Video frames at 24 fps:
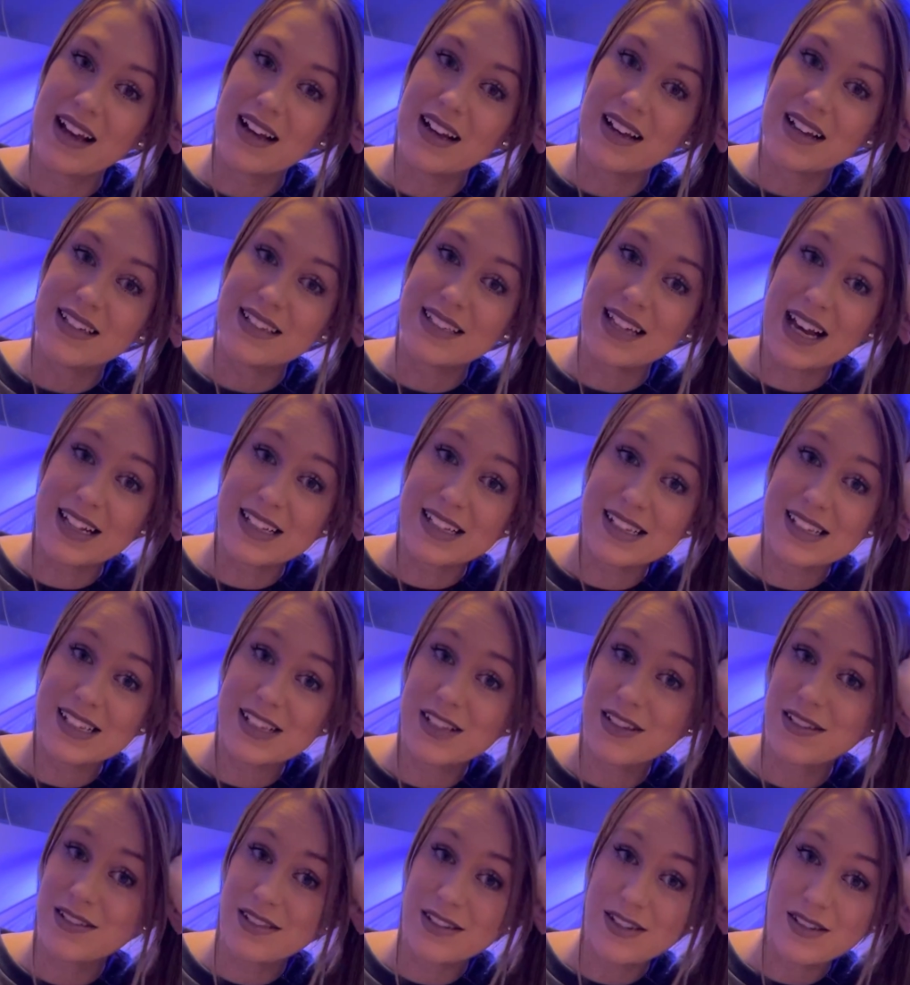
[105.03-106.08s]
yeah,
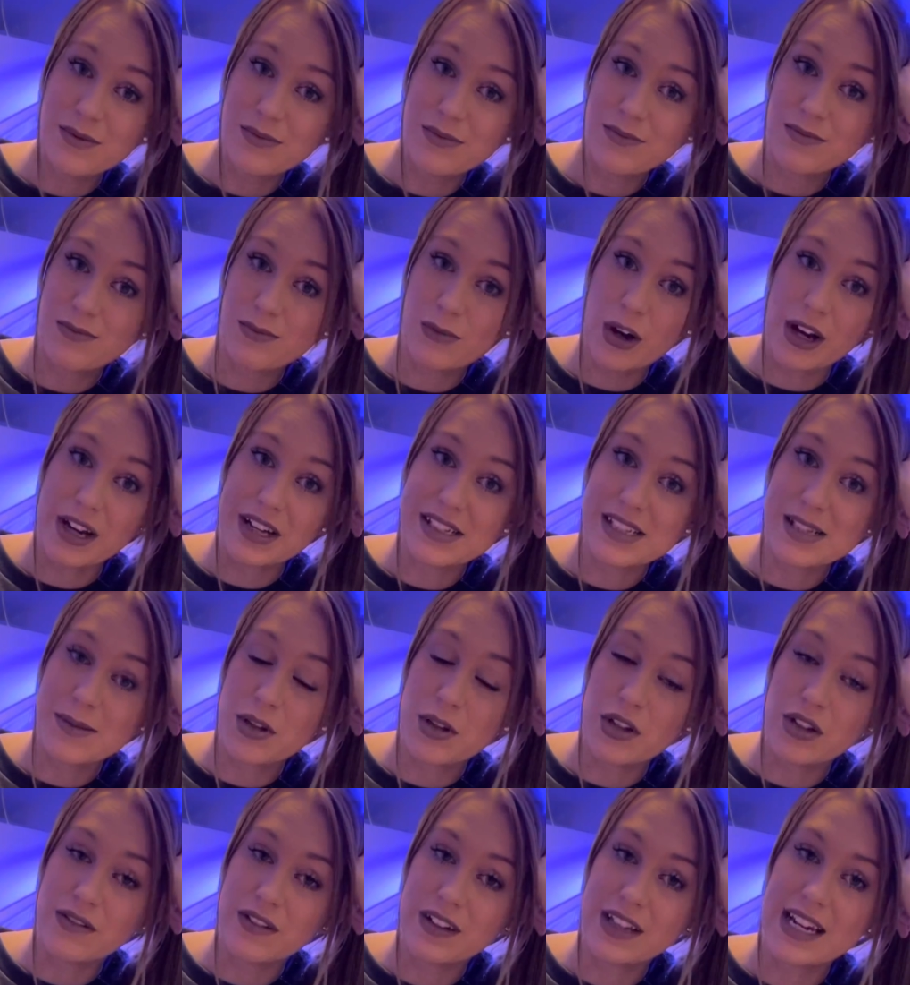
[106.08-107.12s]
it's working
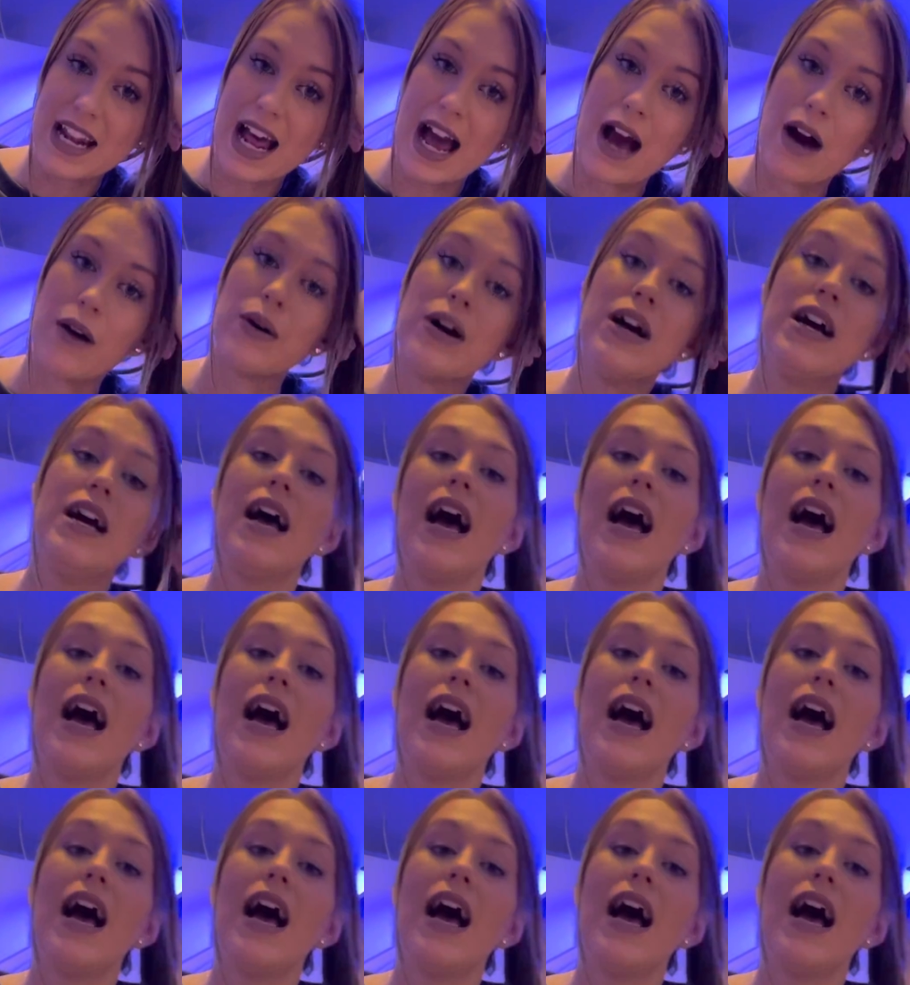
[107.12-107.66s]
smoothly now.